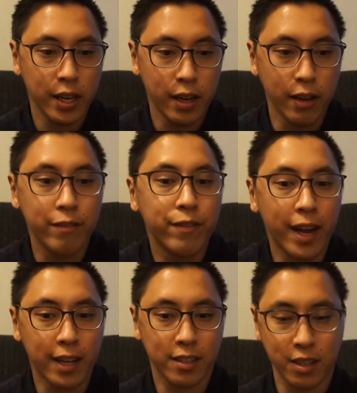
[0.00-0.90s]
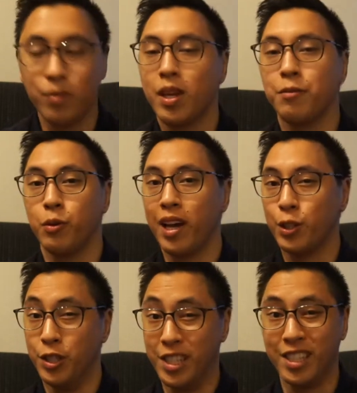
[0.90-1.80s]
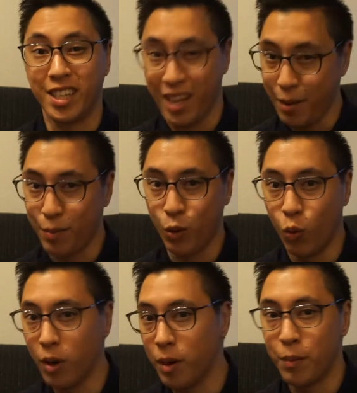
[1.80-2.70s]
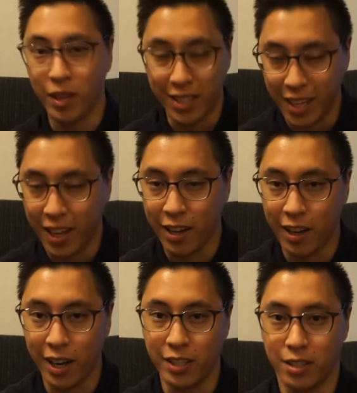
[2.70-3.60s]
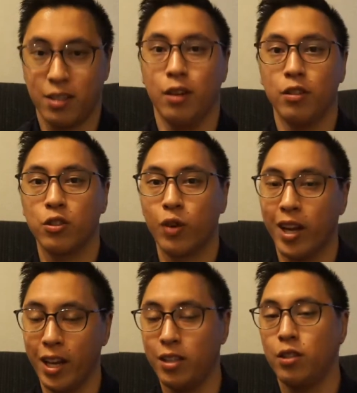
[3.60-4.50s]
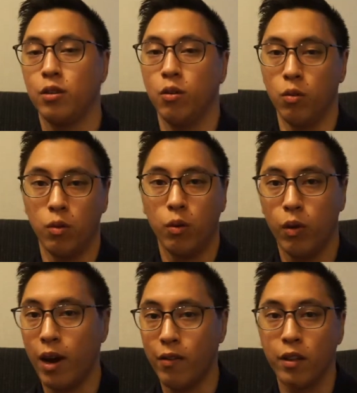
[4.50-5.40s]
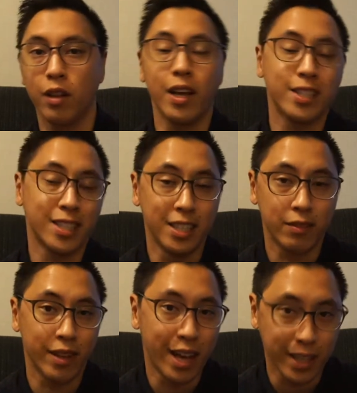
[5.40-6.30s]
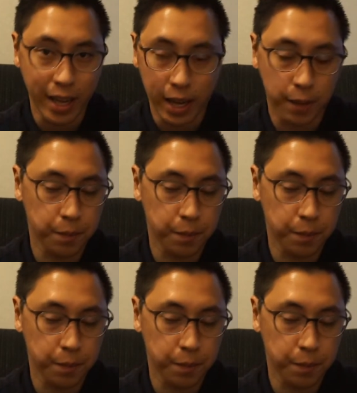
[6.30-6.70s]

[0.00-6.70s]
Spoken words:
In fact, sometimes we actually skip the warm-up altogether and just go straight into whatever the lesson is for that day.